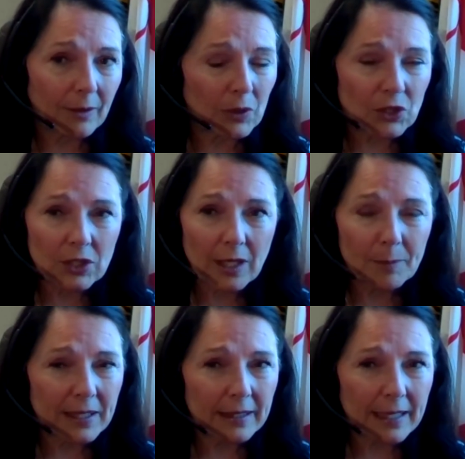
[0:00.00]
should not
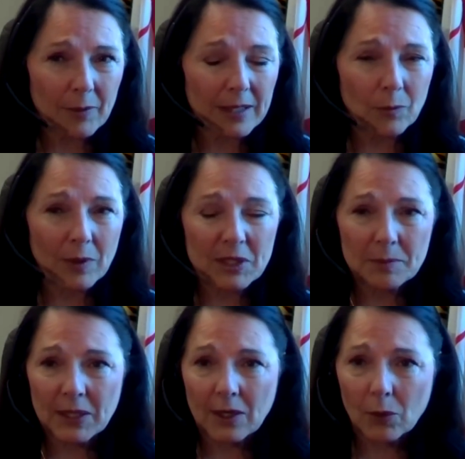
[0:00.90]
be allowing women to
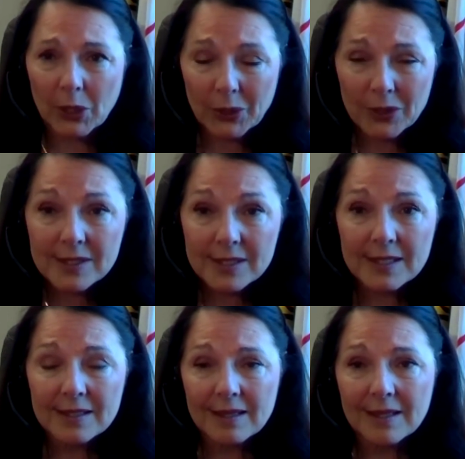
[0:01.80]
be coerced
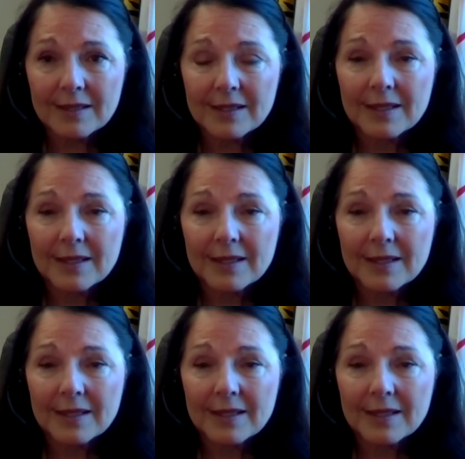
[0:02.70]
into this,